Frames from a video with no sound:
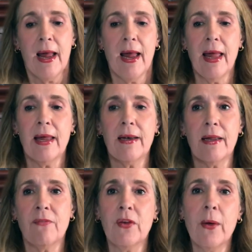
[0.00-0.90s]
And
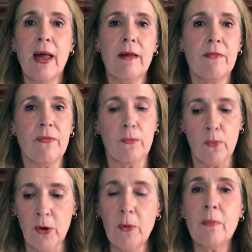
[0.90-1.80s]
if you have
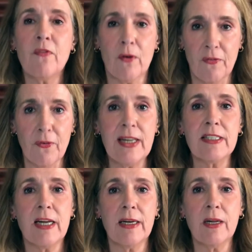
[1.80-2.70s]
room for a
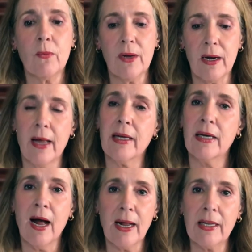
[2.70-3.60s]
freestanding one, I can
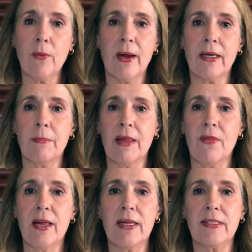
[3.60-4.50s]
highly recommend
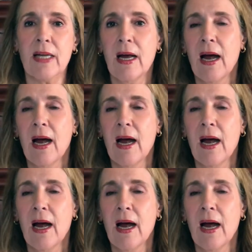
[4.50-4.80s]
this.